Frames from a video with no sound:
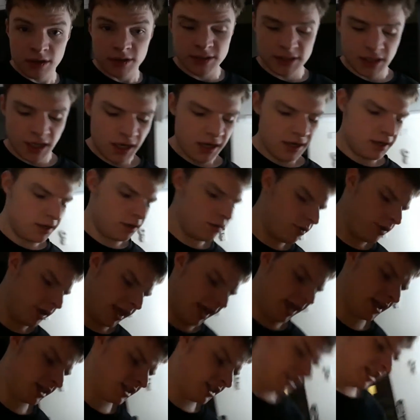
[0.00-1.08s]
It's kind of annoying,
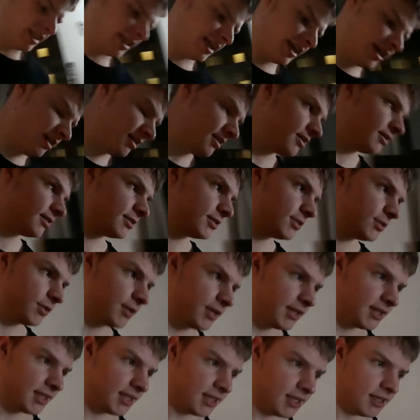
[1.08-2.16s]
actually,
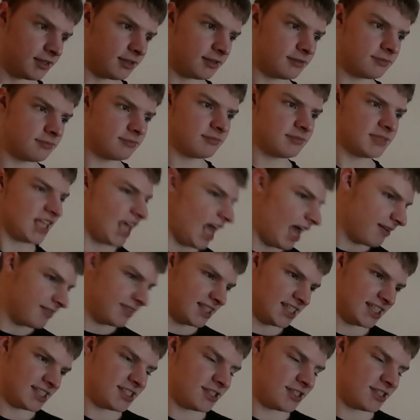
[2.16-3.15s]
having to